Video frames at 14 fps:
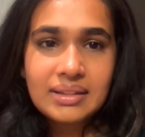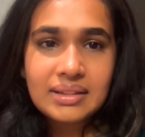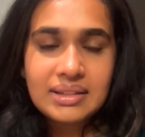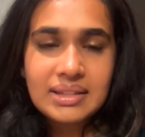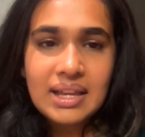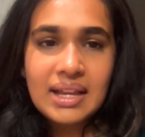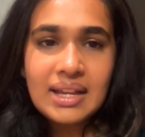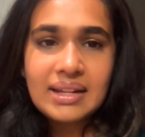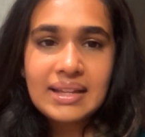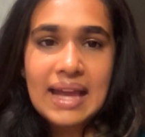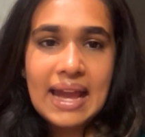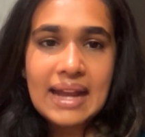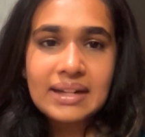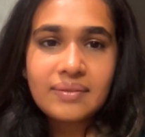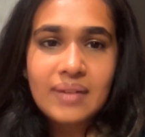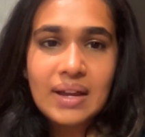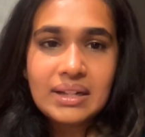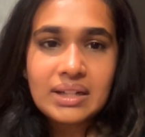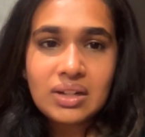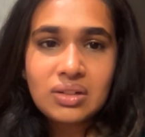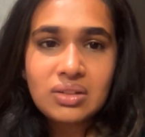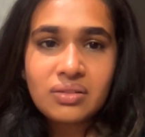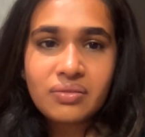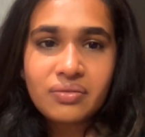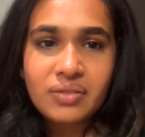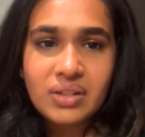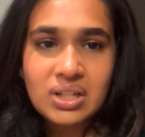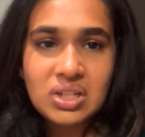Xay and Cat went out to
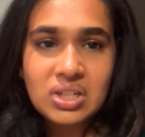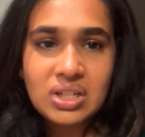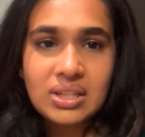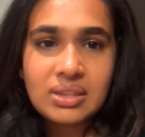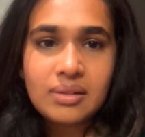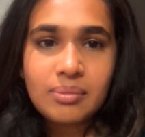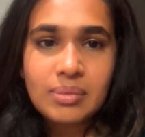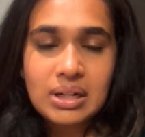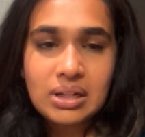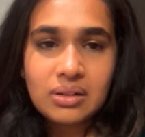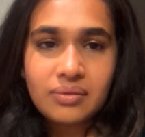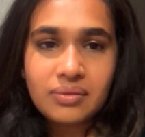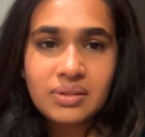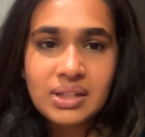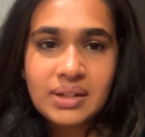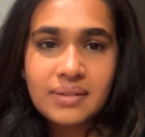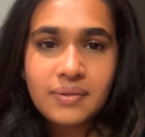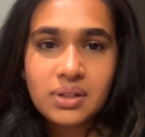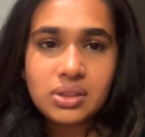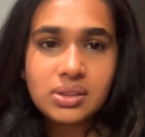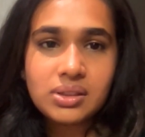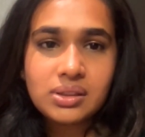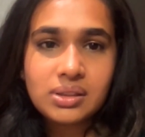fish in the middle of the river.